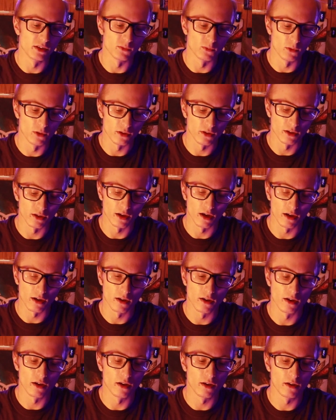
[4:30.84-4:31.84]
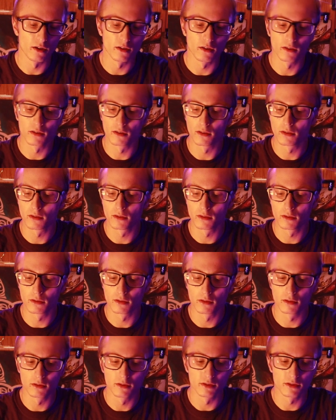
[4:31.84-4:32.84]
is worth it.
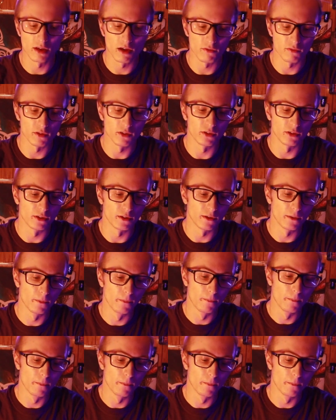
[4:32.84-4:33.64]
Definitely.